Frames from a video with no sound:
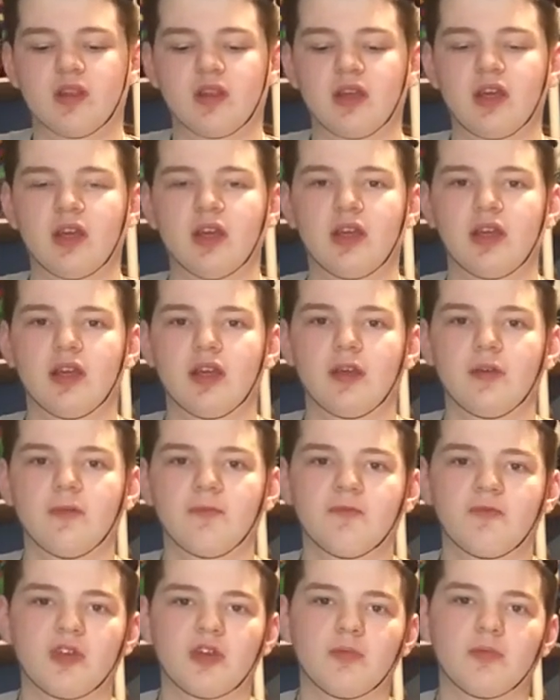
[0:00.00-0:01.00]
he
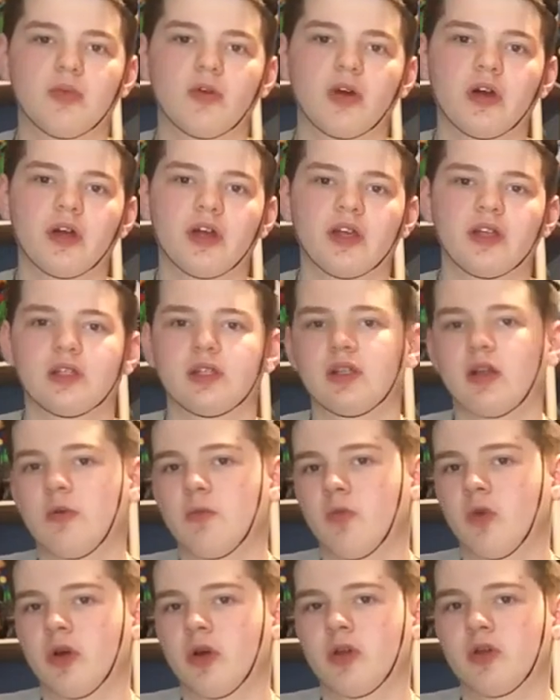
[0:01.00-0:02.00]
could play
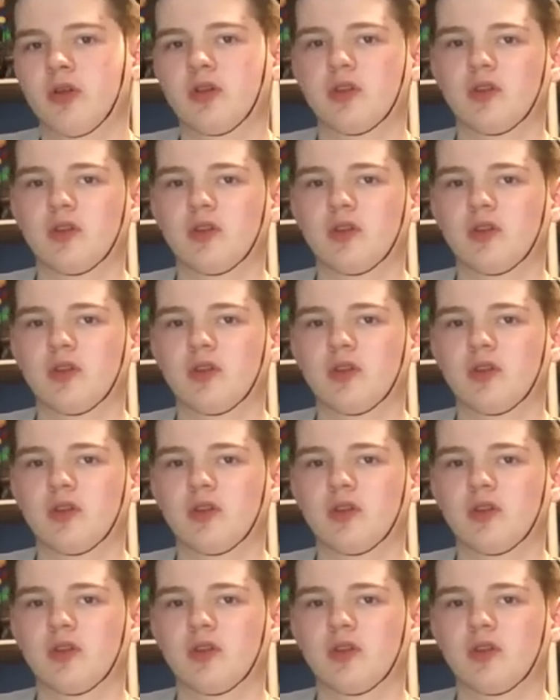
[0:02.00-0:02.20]
someone